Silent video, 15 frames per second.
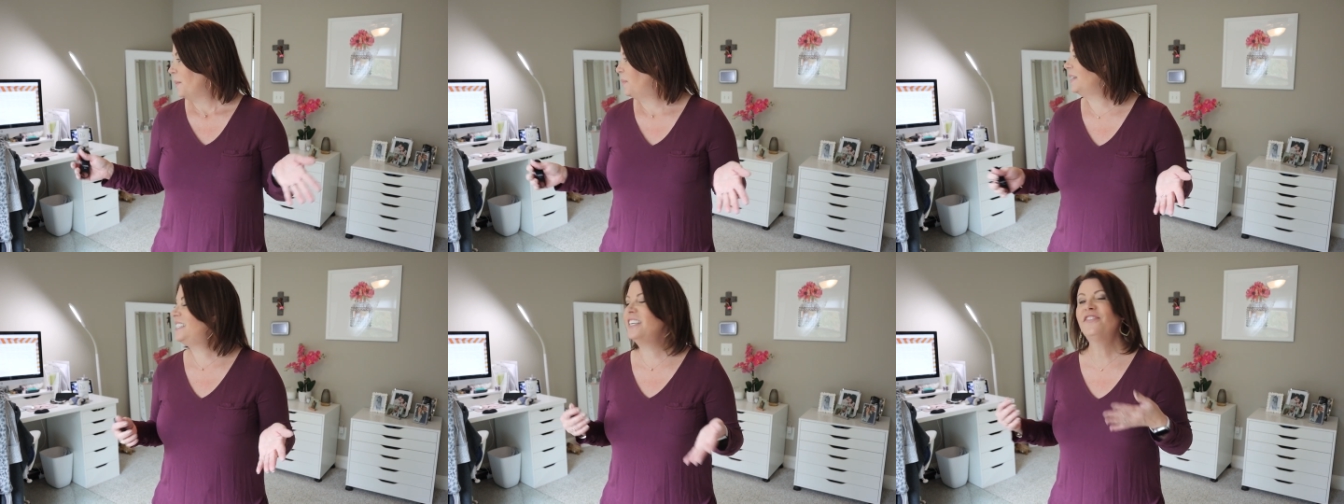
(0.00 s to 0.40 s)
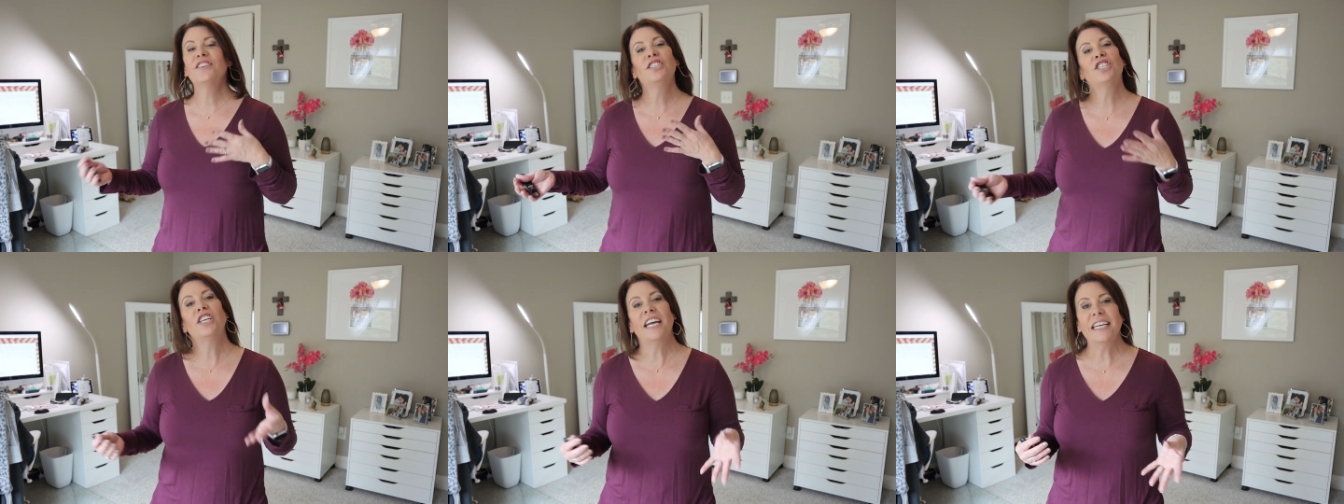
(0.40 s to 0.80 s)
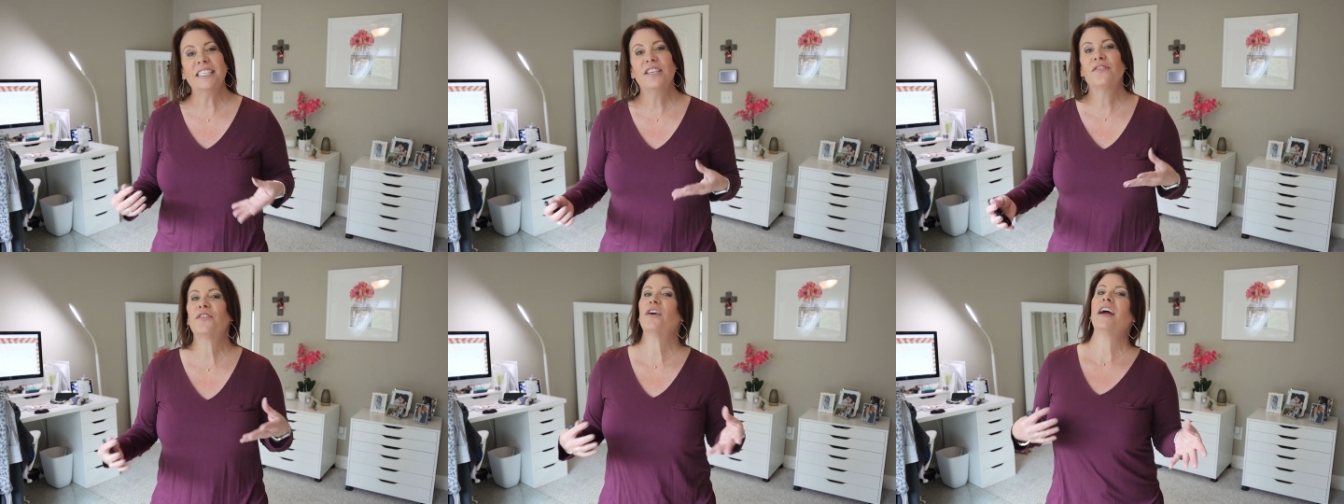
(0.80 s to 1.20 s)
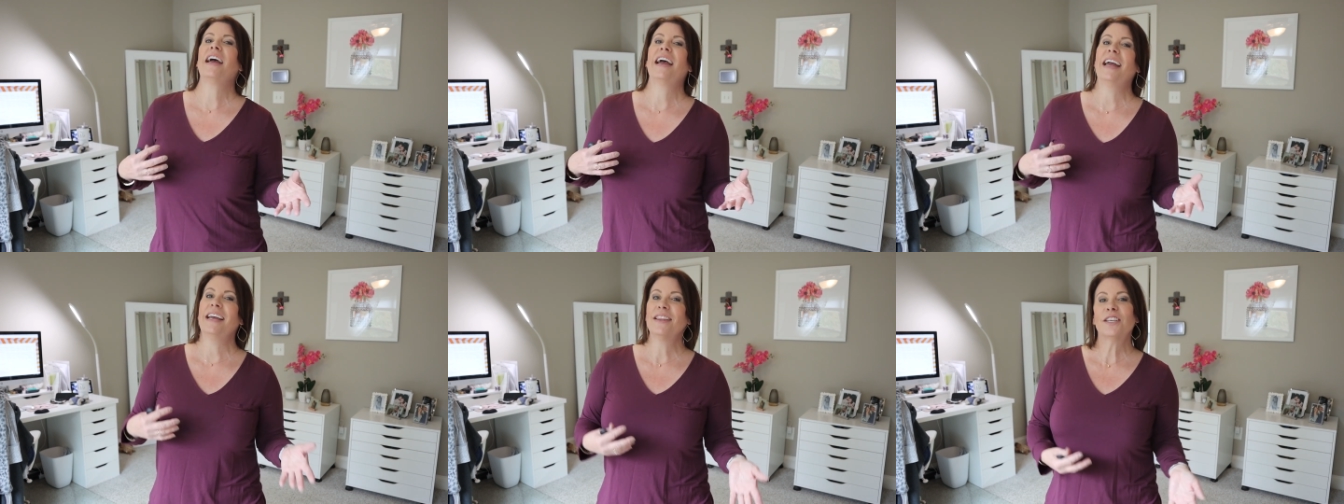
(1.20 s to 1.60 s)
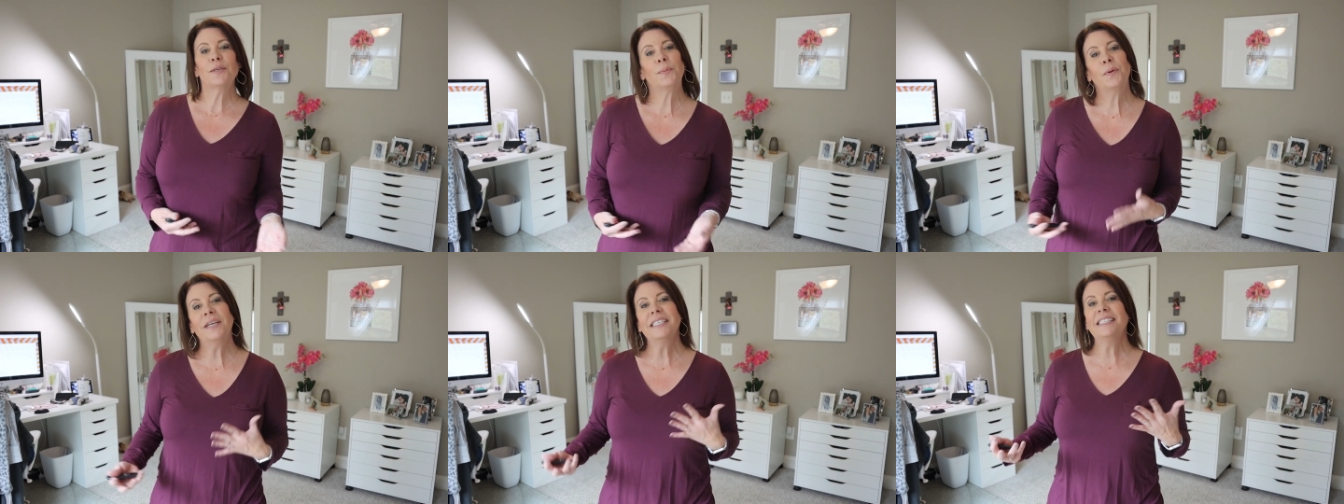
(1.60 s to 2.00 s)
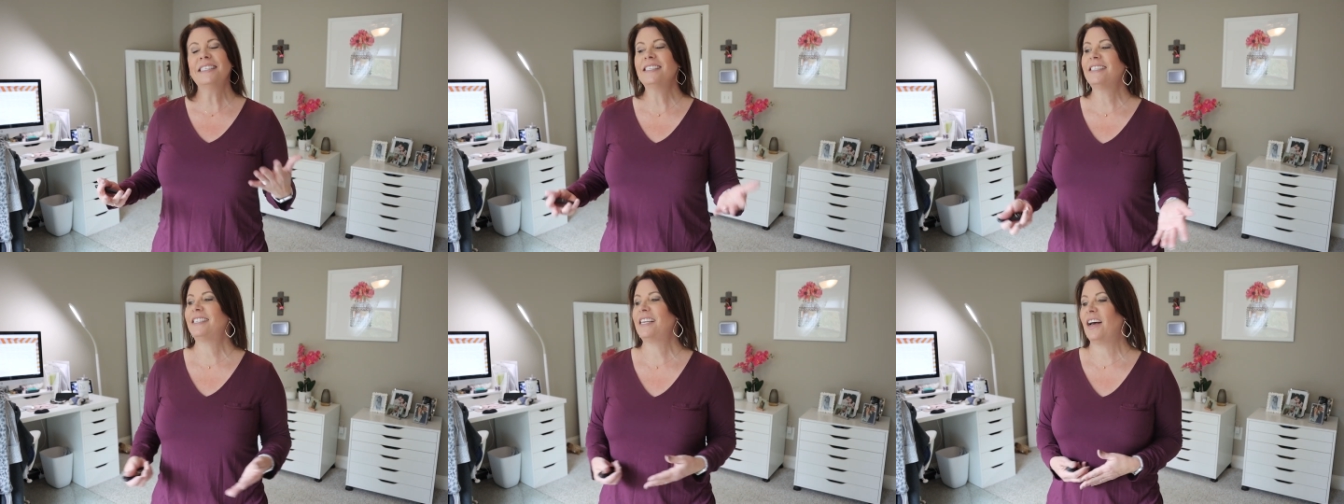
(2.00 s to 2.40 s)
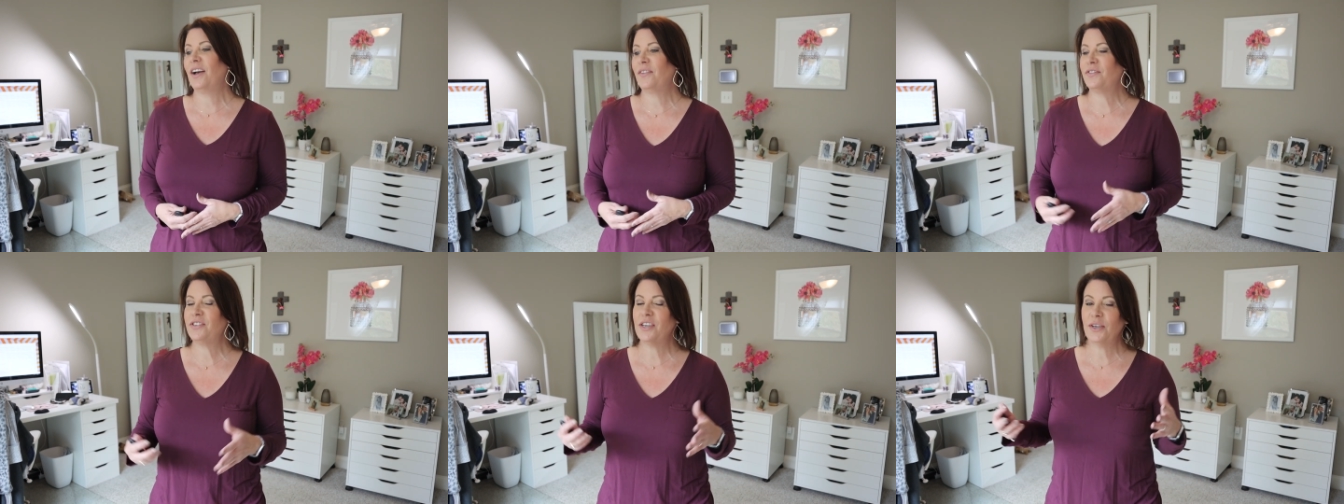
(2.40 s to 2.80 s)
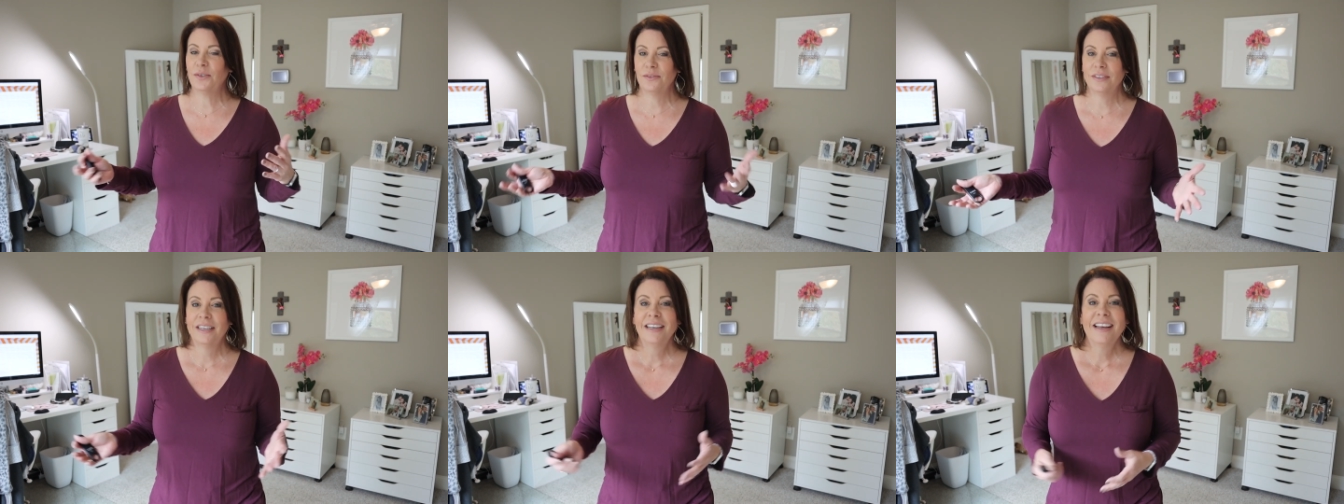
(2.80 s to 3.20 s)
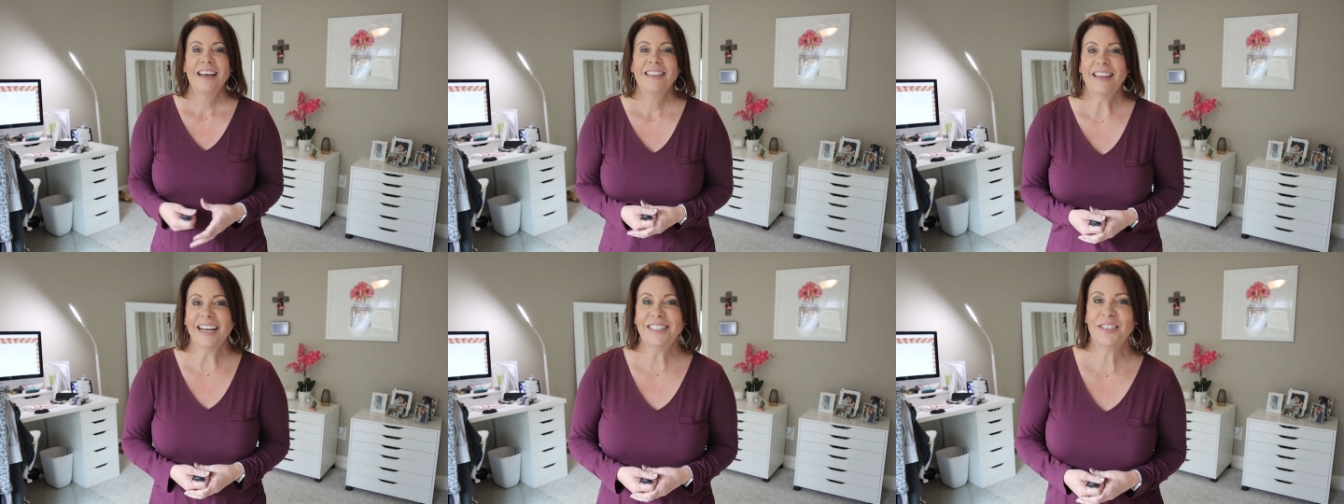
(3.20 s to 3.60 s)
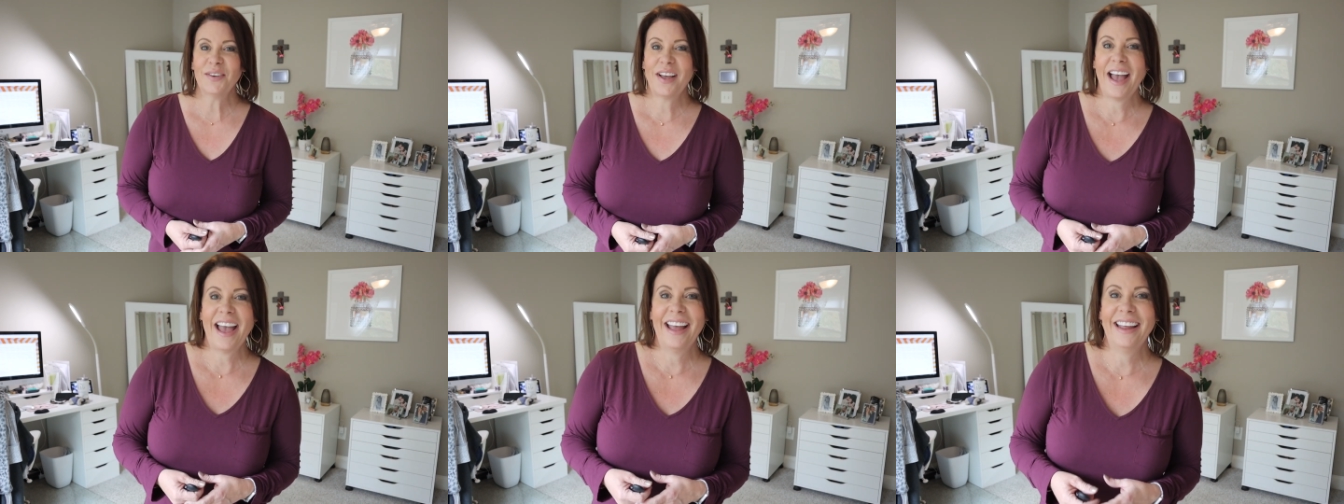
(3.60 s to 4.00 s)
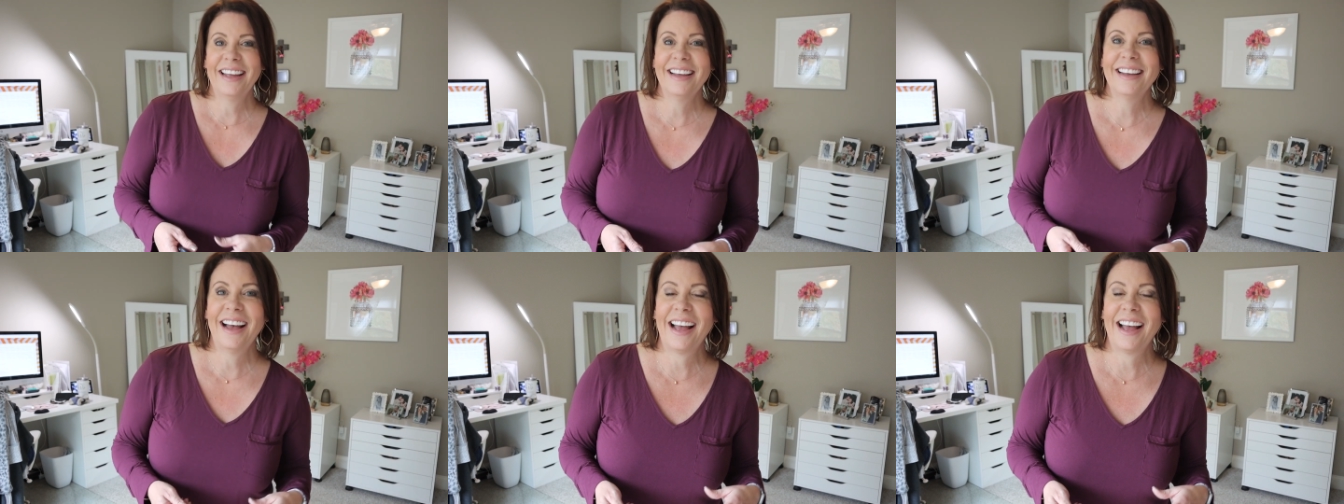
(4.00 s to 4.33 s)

But different shades of gray and there's prints and stuff. So that's okay.